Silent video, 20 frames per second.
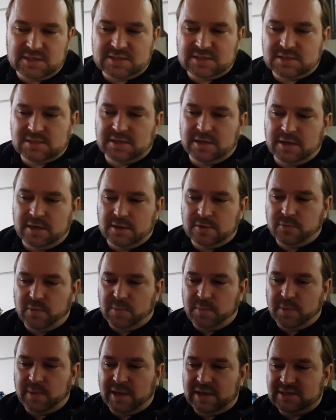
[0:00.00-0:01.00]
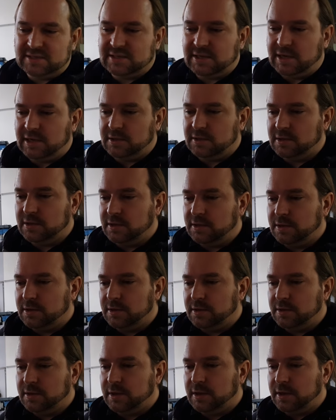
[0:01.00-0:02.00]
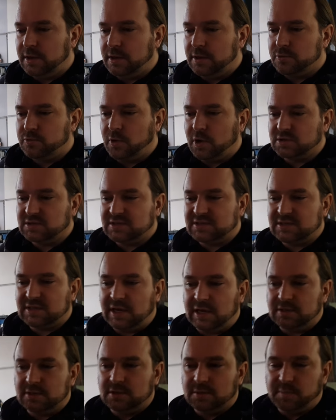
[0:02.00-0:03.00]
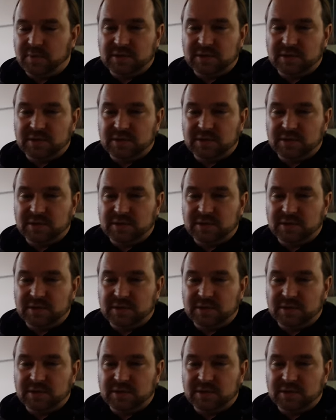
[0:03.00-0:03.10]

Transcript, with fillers: is uh, replacing the uh, rods and the